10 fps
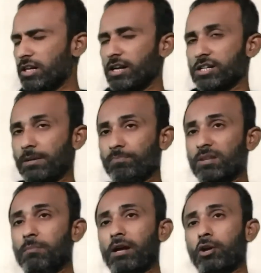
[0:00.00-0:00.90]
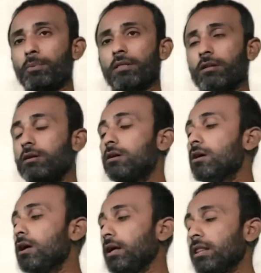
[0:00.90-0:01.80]
generation, the microprocessor,
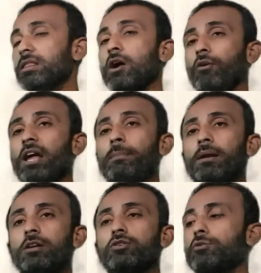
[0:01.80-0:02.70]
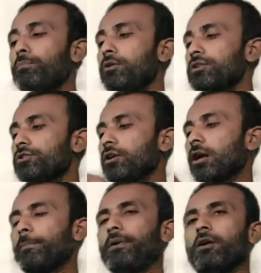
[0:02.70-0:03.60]
is now able to put your
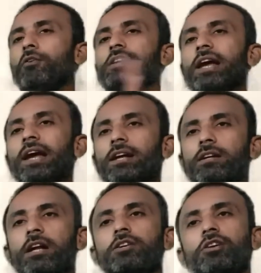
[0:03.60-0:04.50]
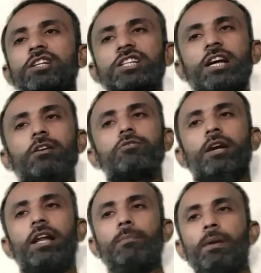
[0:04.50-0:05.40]
computer on your hand and you can take to
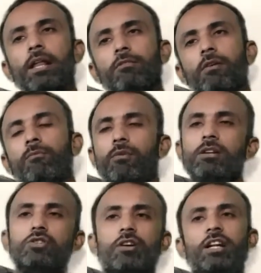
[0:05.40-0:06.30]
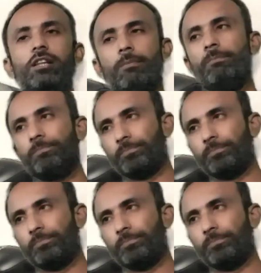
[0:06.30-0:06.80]
any place from one to another.